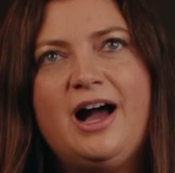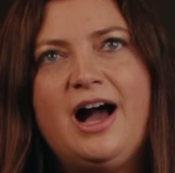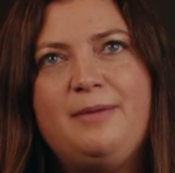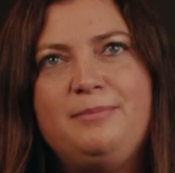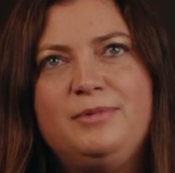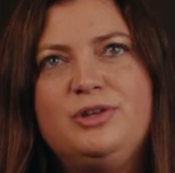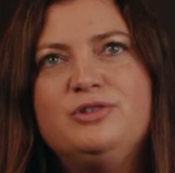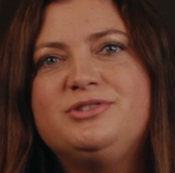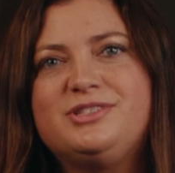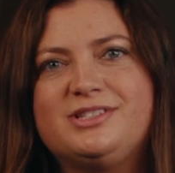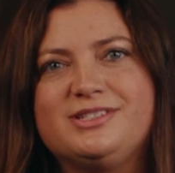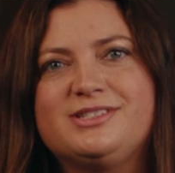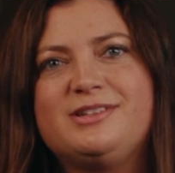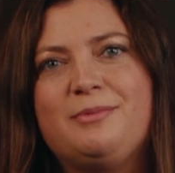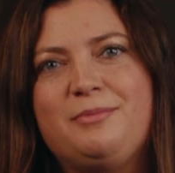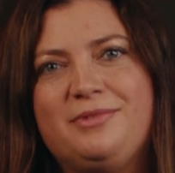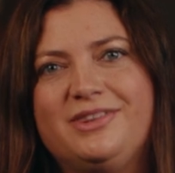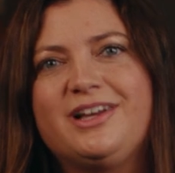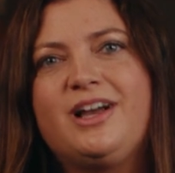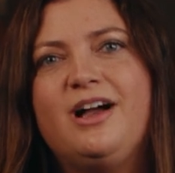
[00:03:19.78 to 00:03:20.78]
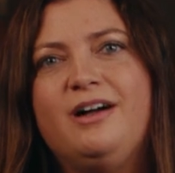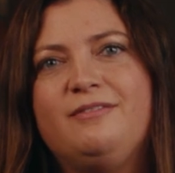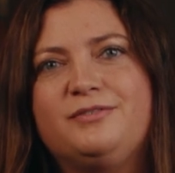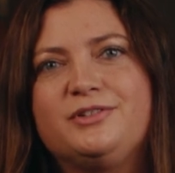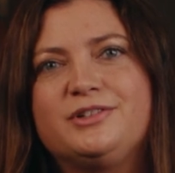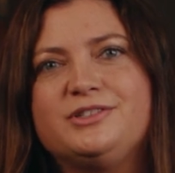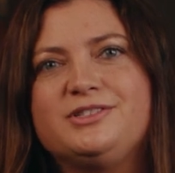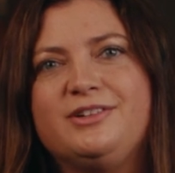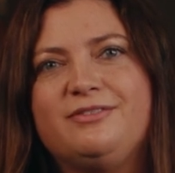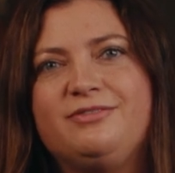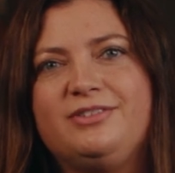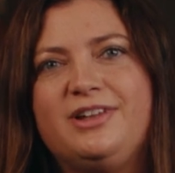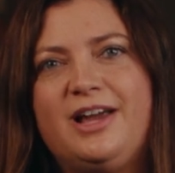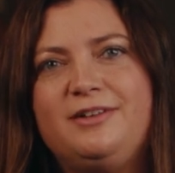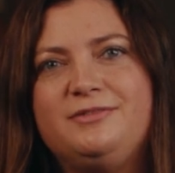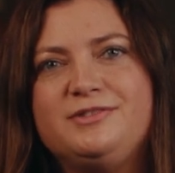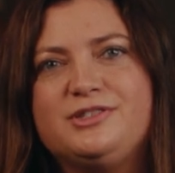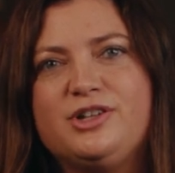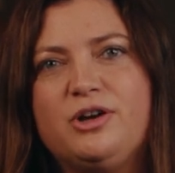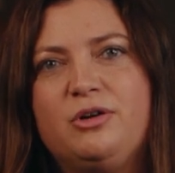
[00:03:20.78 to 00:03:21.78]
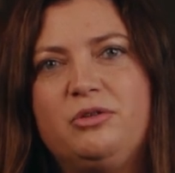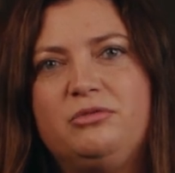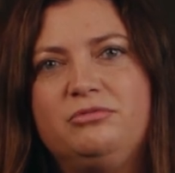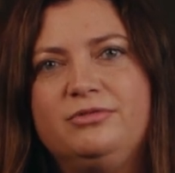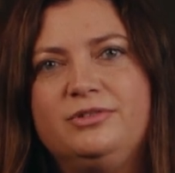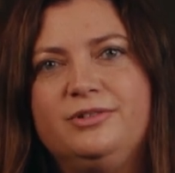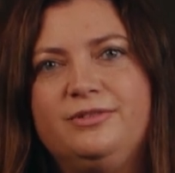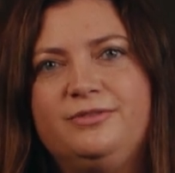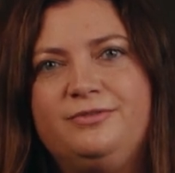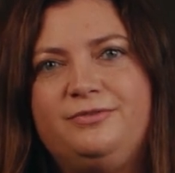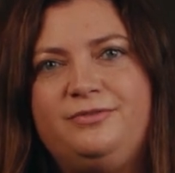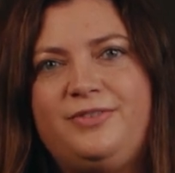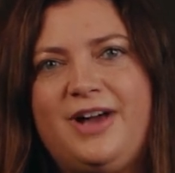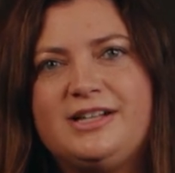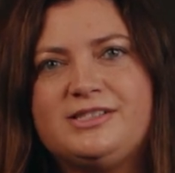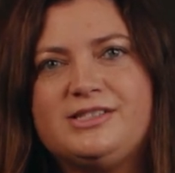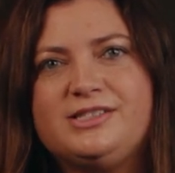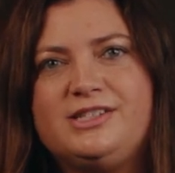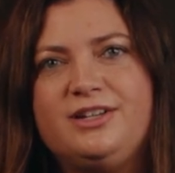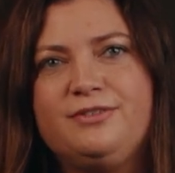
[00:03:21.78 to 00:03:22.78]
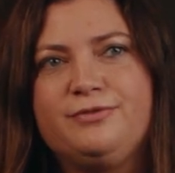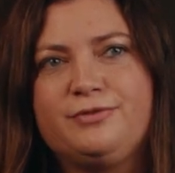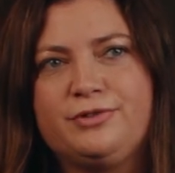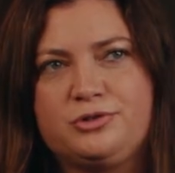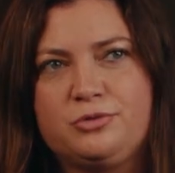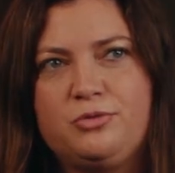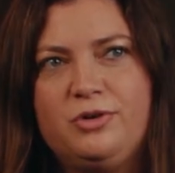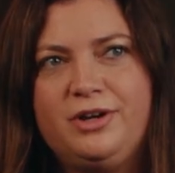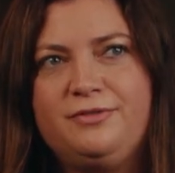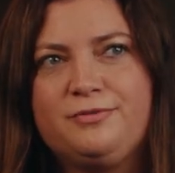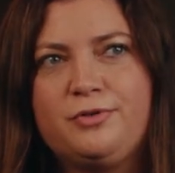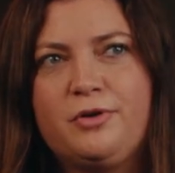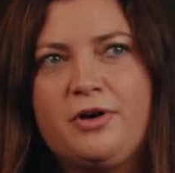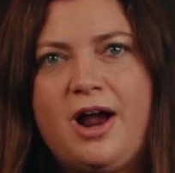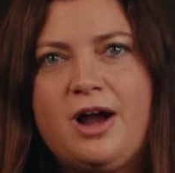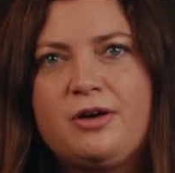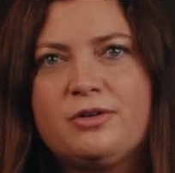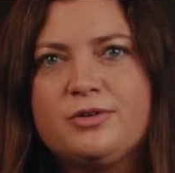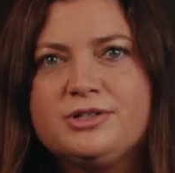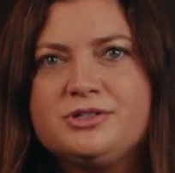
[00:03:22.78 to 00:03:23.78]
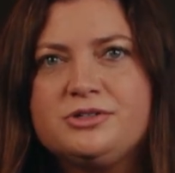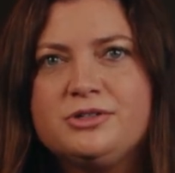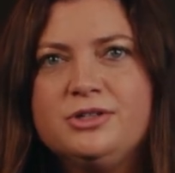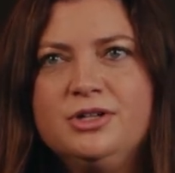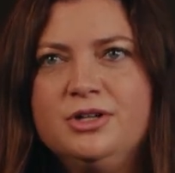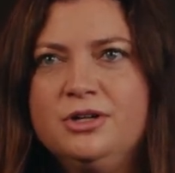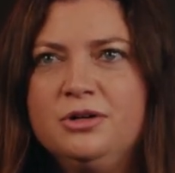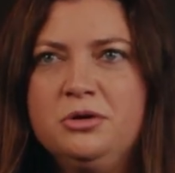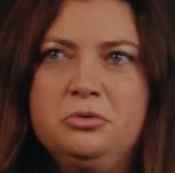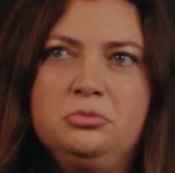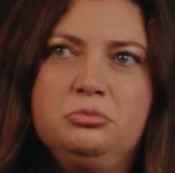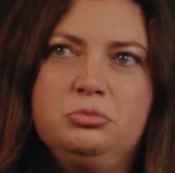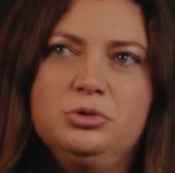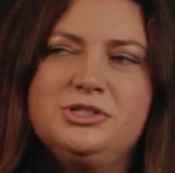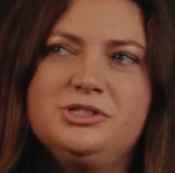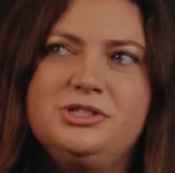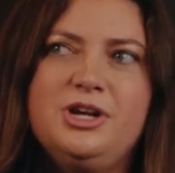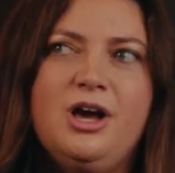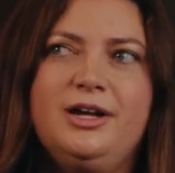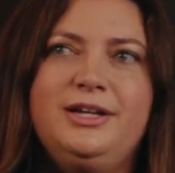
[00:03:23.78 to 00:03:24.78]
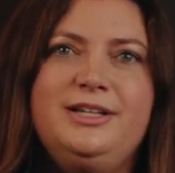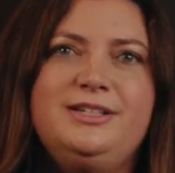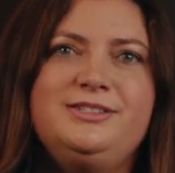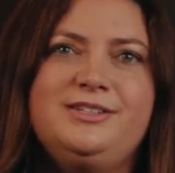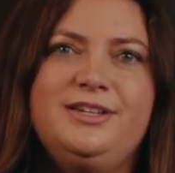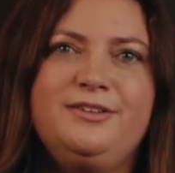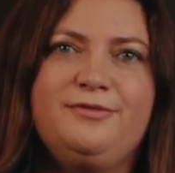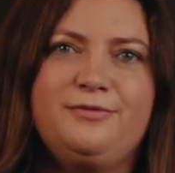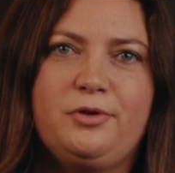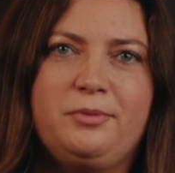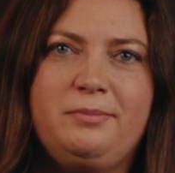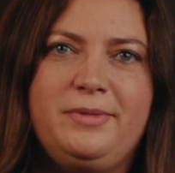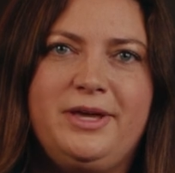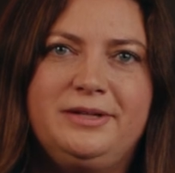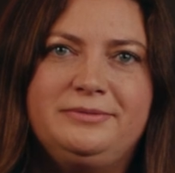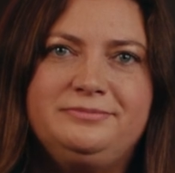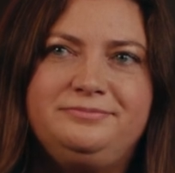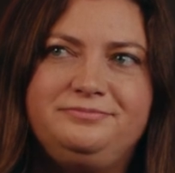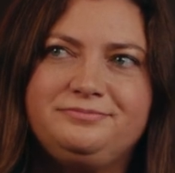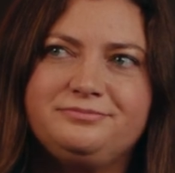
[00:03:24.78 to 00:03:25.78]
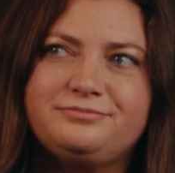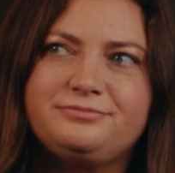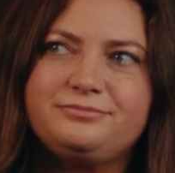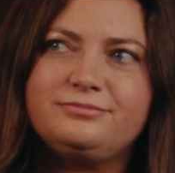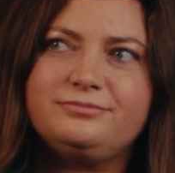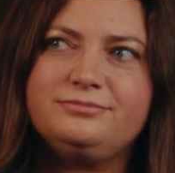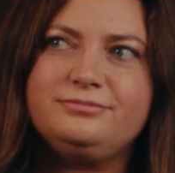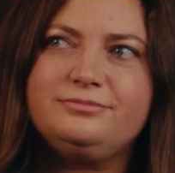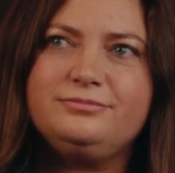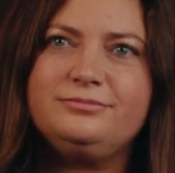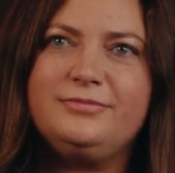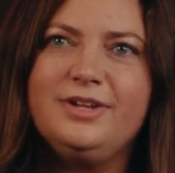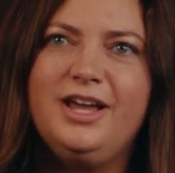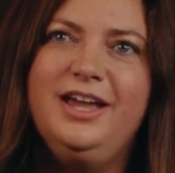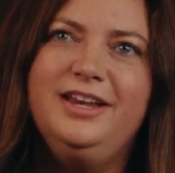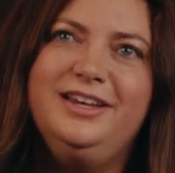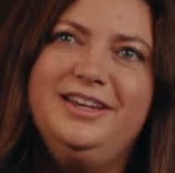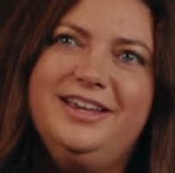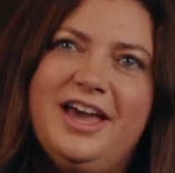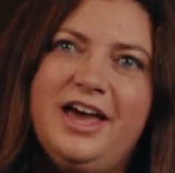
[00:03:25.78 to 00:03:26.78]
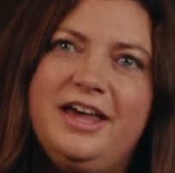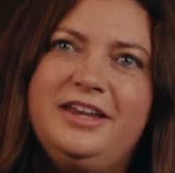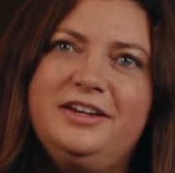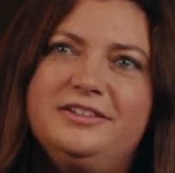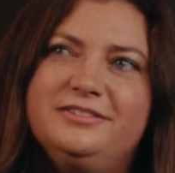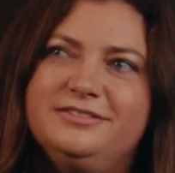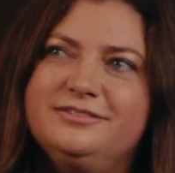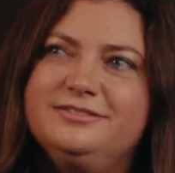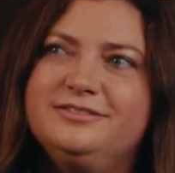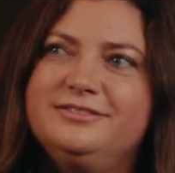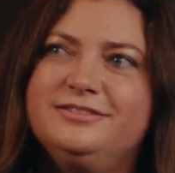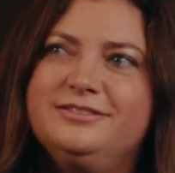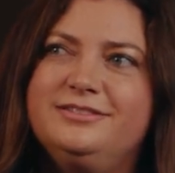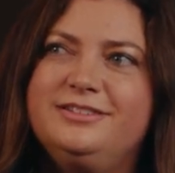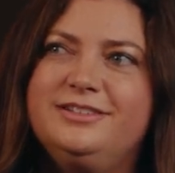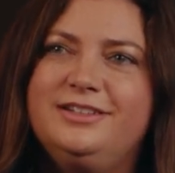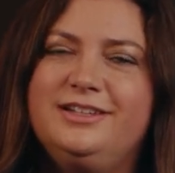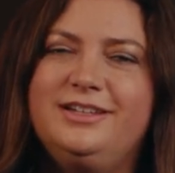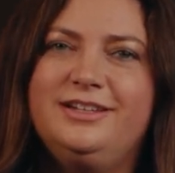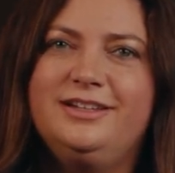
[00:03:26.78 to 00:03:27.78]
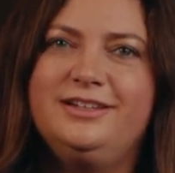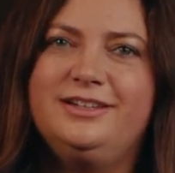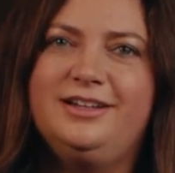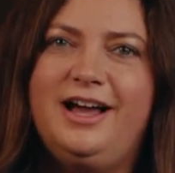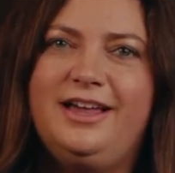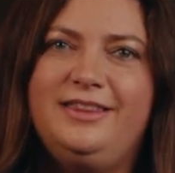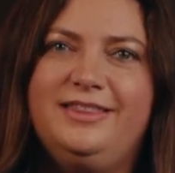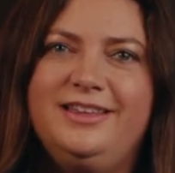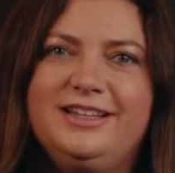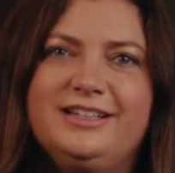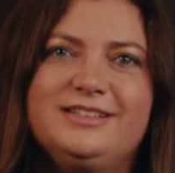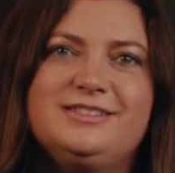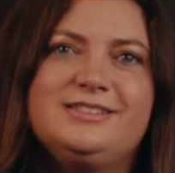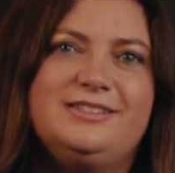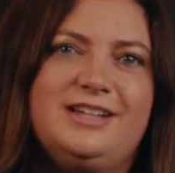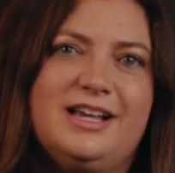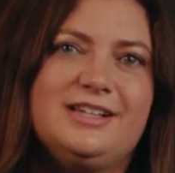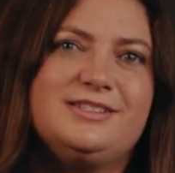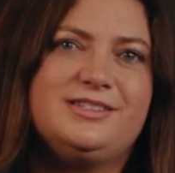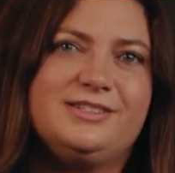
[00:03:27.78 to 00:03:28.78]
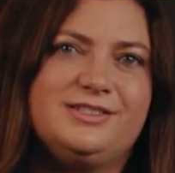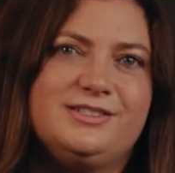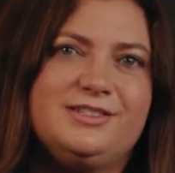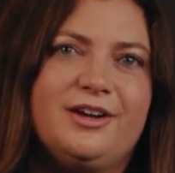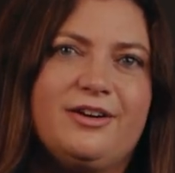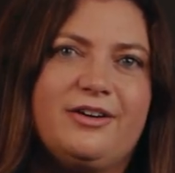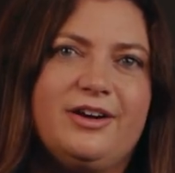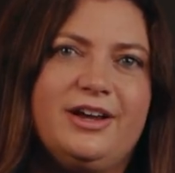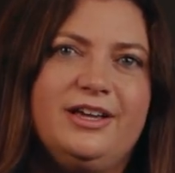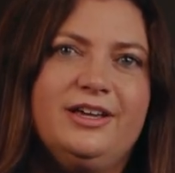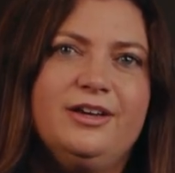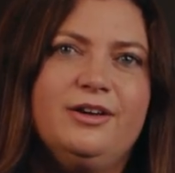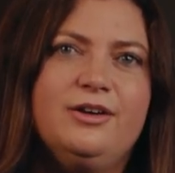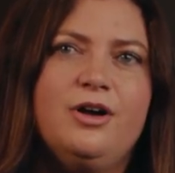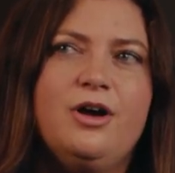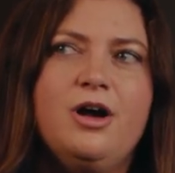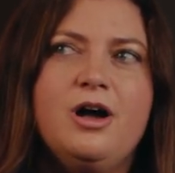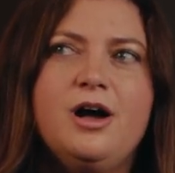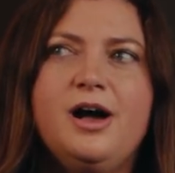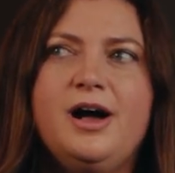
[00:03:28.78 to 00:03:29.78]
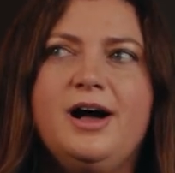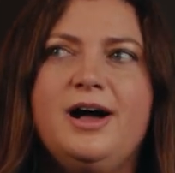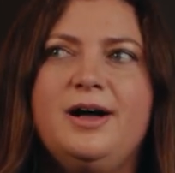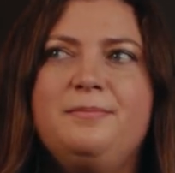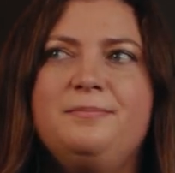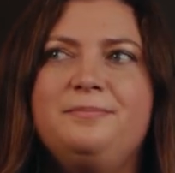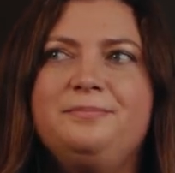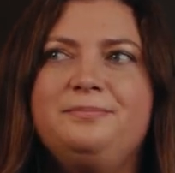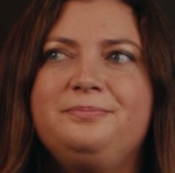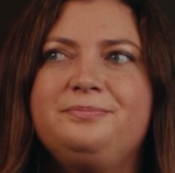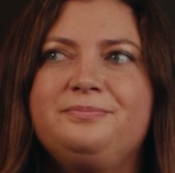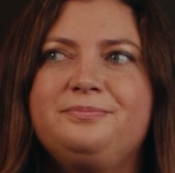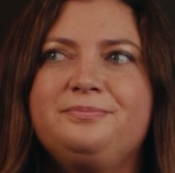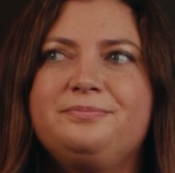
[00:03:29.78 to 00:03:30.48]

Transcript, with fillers: I'm used to some of the comforts of life, so fasting for 24 hours was not easy for me. And yet, I think it's necessary. Um,